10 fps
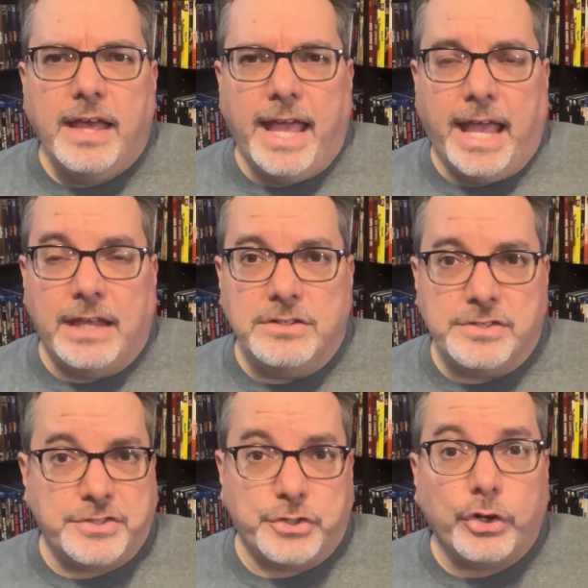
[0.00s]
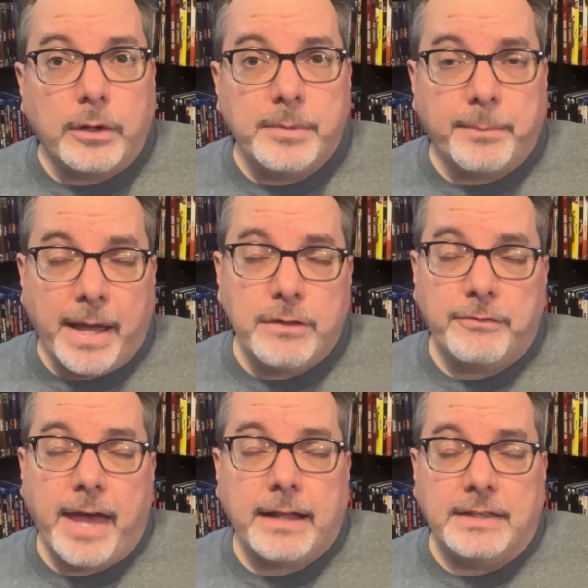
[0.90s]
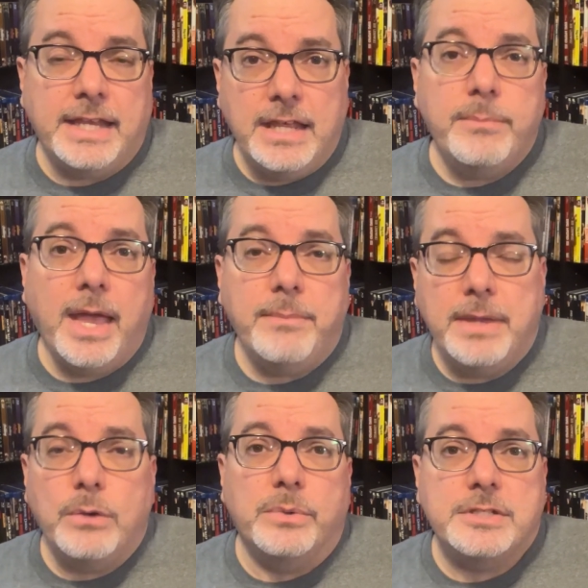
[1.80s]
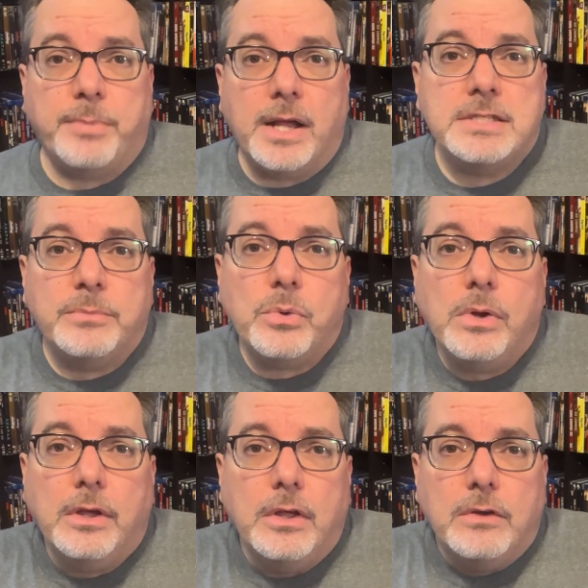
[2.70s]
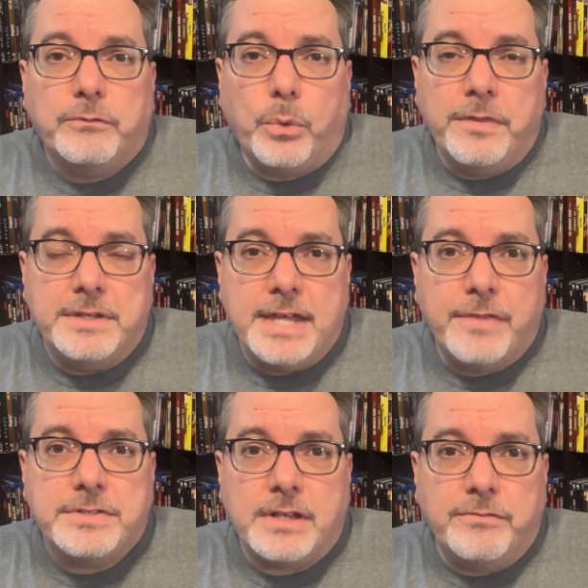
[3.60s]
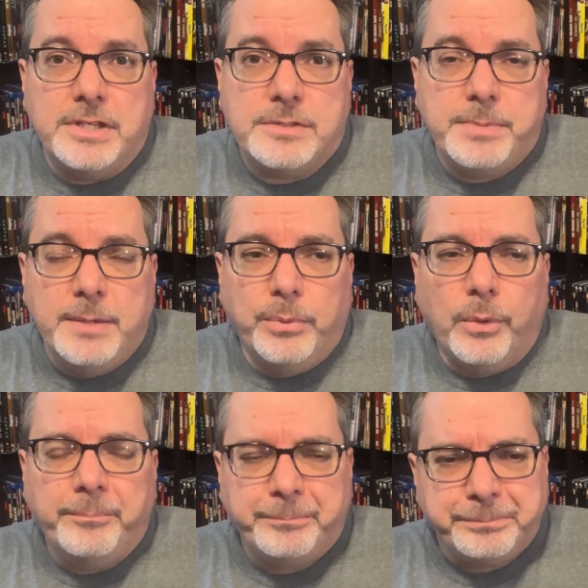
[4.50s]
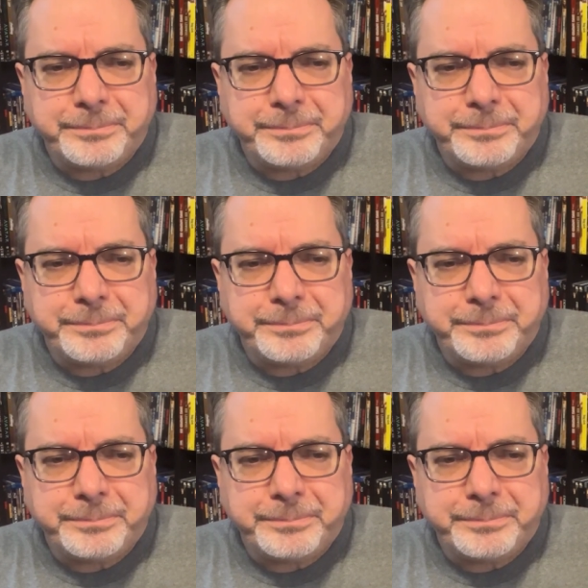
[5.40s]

and disturbed by the fact that he may be responsible for the deaths of these people.